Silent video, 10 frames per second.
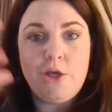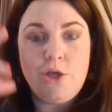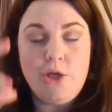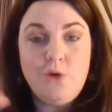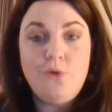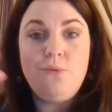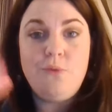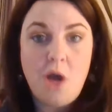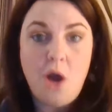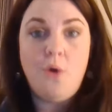you
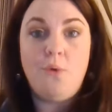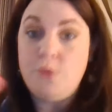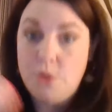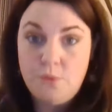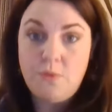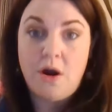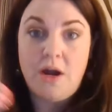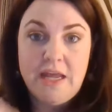know you are